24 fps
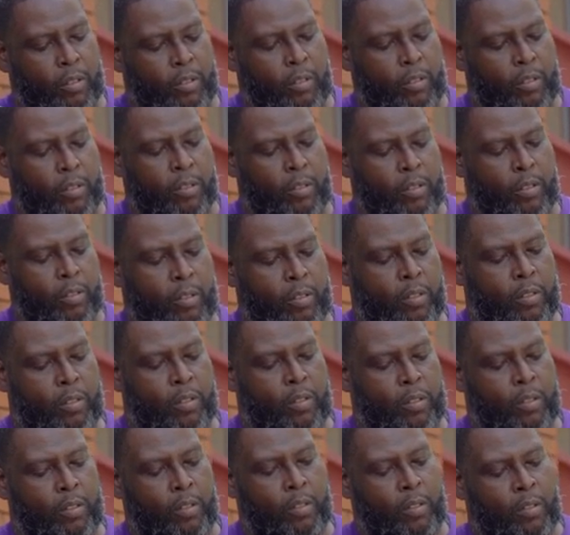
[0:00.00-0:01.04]

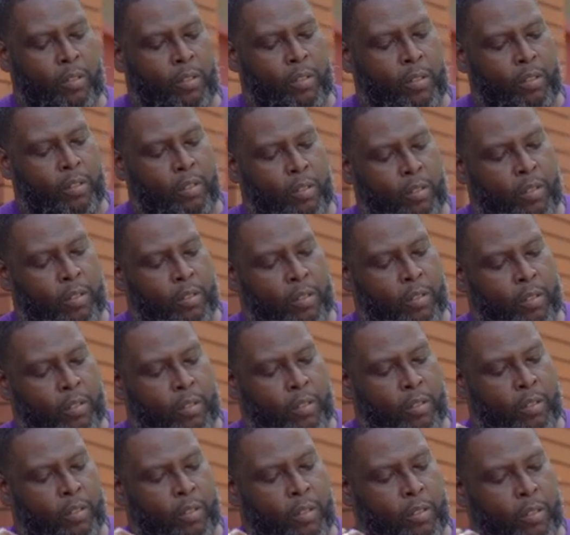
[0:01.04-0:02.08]

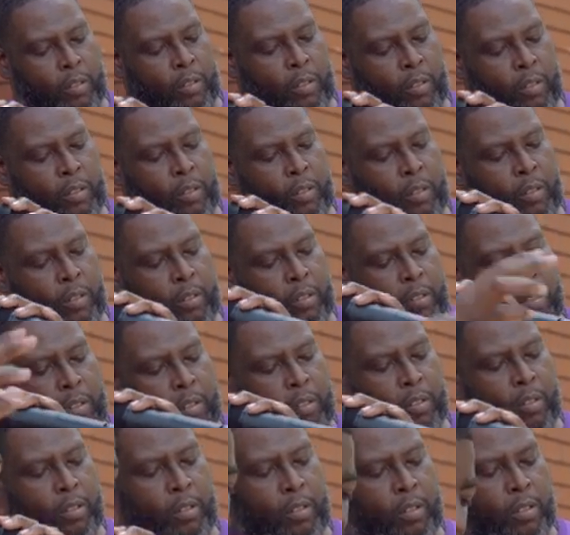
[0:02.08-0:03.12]

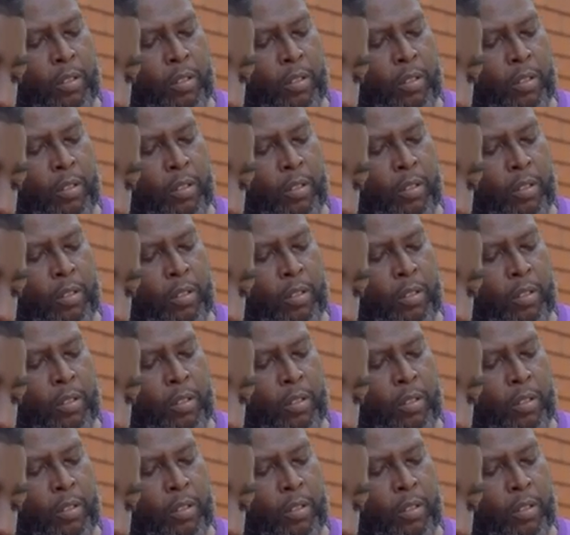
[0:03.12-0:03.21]
This person isn't speaking.